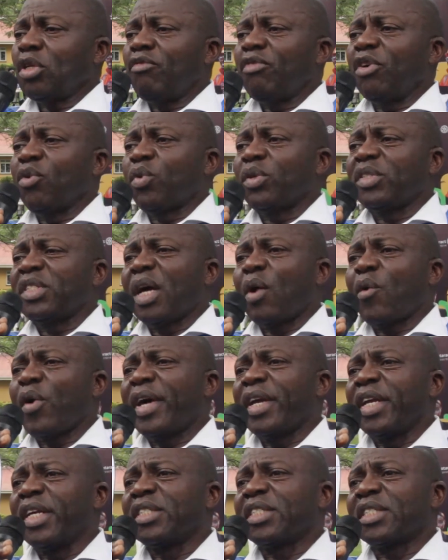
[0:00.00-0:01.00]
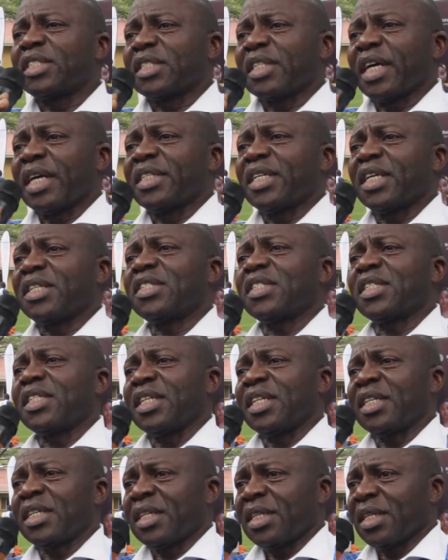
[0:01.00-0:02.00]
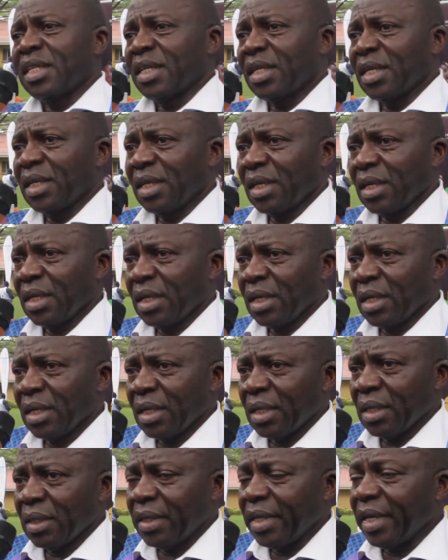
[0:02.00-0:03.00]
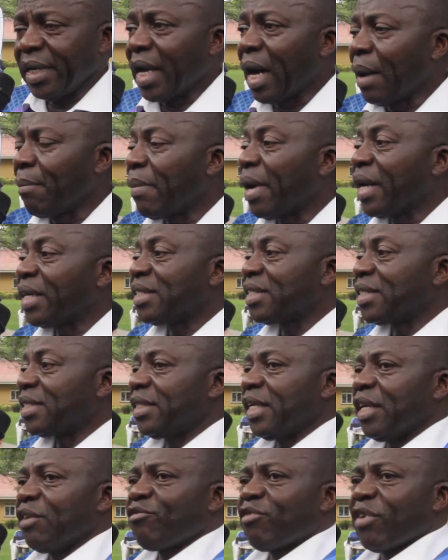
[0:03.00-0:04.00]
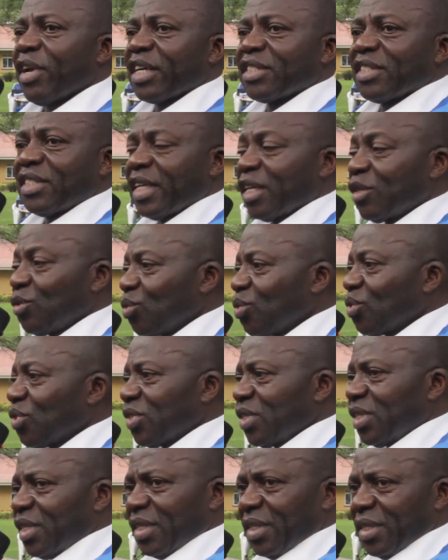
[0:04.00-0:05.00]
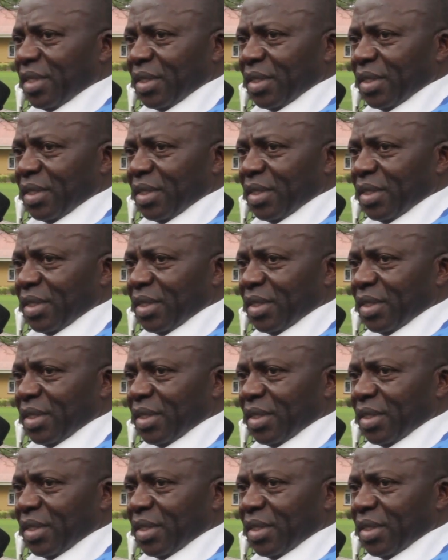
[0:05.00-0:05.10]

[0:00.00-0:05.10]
of increased awareness and testing, the numbers, the influx that you see."